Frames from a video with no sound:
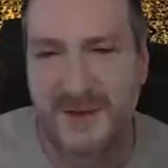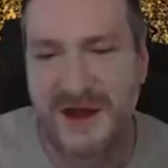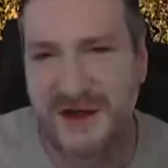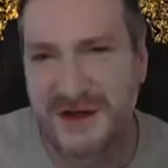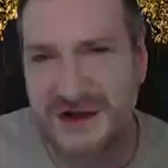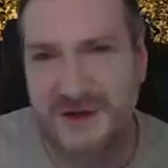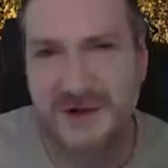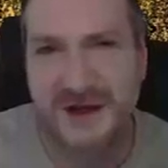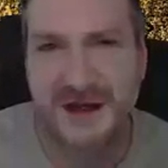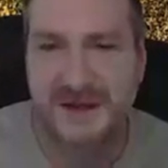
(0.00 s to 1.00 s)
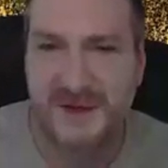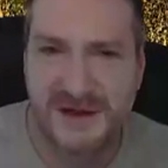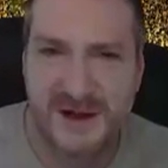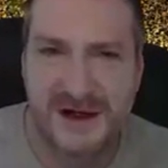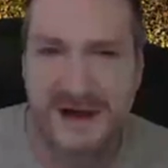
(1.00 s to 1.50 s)
my YouTube link and
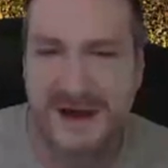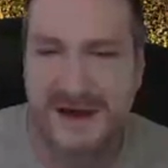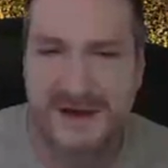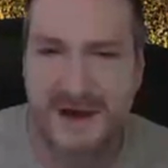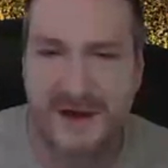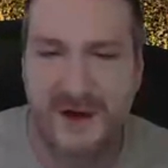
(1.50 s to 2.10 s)
my Twitter link.